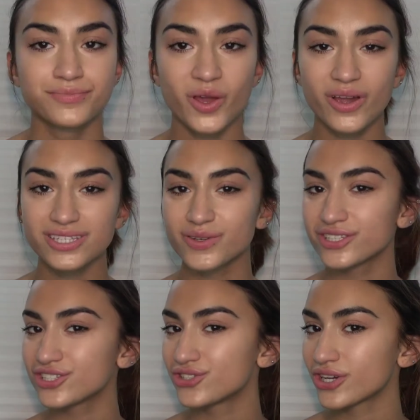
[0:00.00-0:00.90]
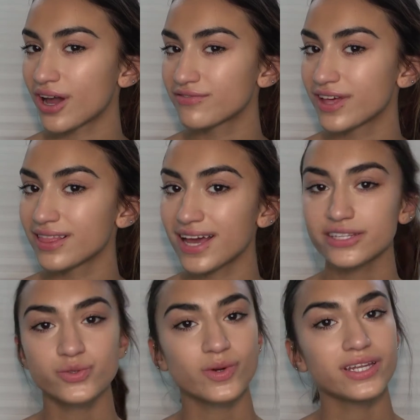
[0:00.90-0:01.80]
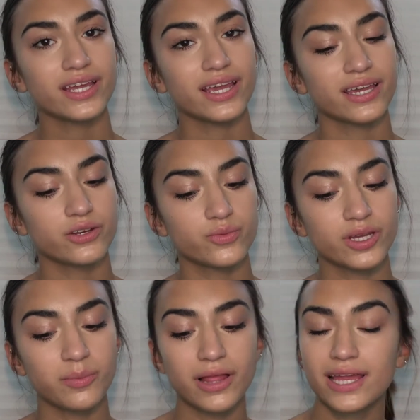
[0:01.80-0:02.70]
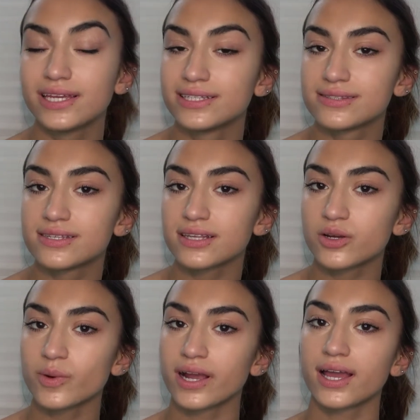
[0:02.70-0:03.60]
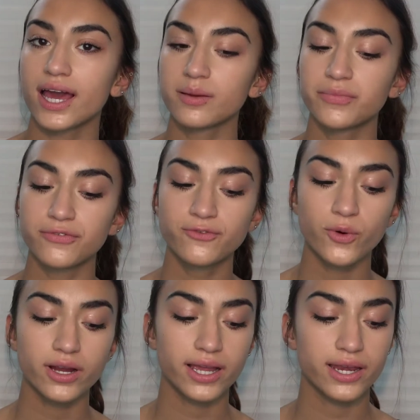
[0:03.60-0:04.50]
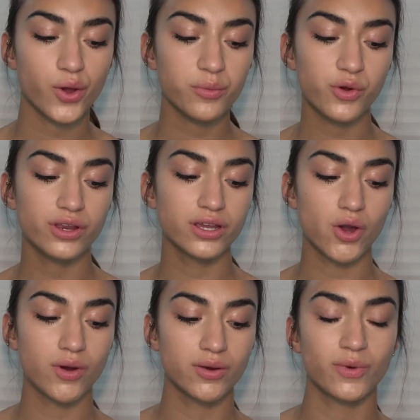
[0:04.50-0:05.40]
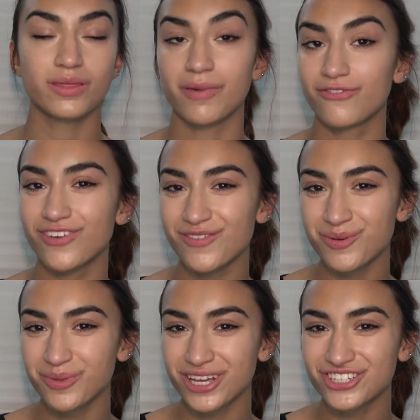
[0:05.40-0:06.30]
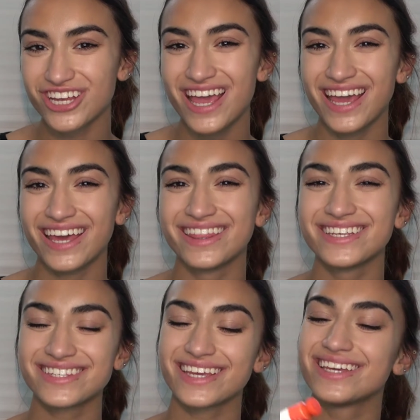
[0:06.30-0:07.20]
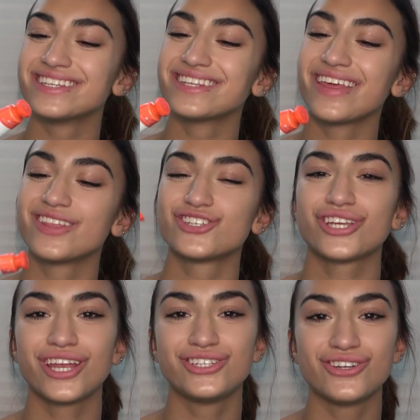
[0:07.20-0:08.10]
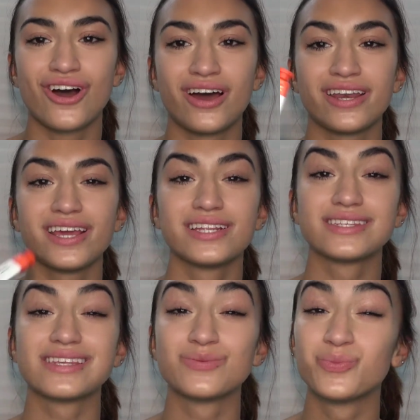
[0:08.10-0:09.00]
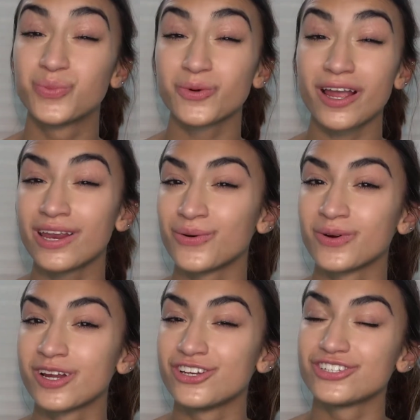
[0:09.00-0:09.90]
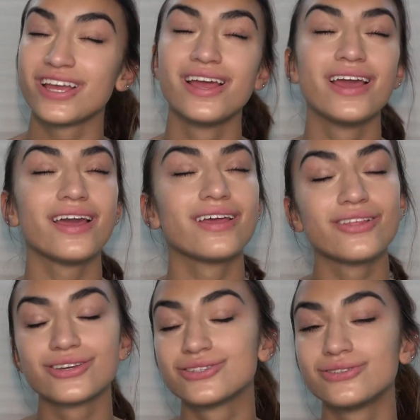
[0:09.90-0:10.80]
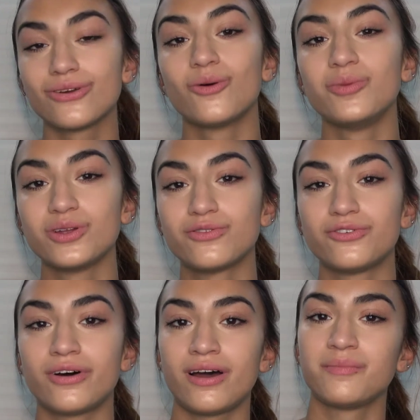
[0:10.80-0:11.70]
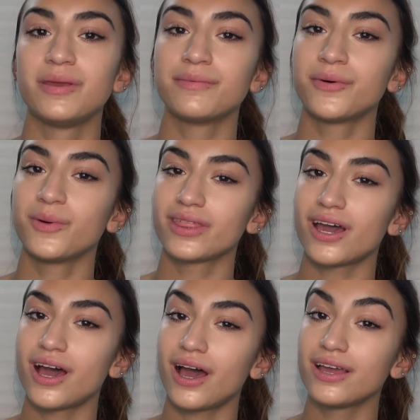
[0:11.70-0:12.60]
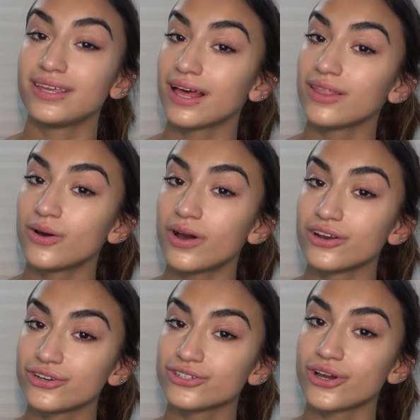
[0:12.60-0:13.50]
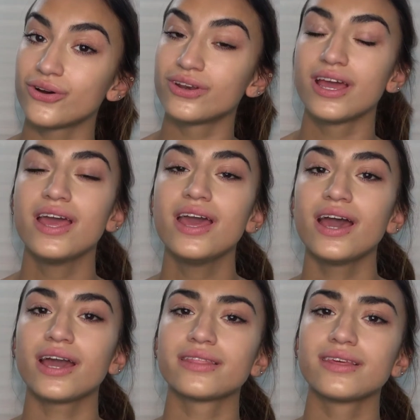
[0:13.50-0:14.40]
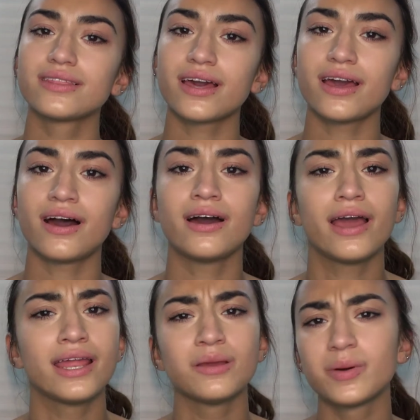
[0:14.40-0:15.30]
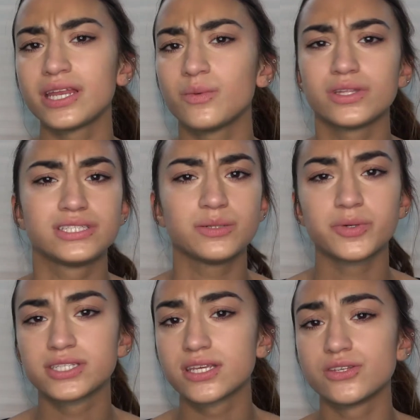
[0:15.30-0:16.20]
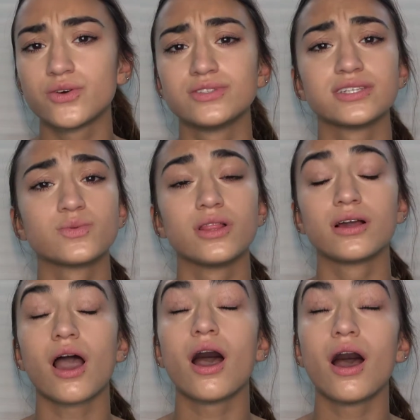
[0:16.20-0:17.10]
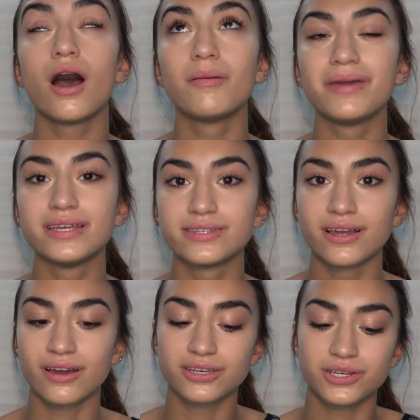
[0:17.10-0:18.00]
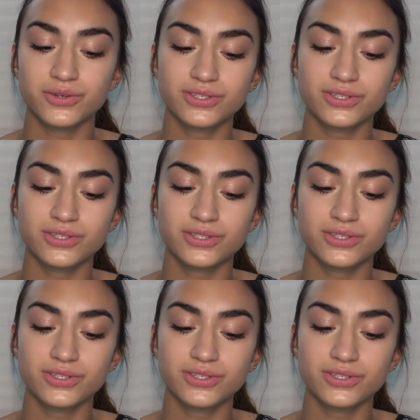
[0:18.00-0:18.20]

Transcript: Okay, so I just took off that last one and reapplied concealer where I had it before, and now I'm going to go in with my favorite blush, and this is in the shade Dawn. It is this bright orange. It looks so beautiful on people with a yellow undertone. I think that anybody with deeper skin tones, this will look amazing on you.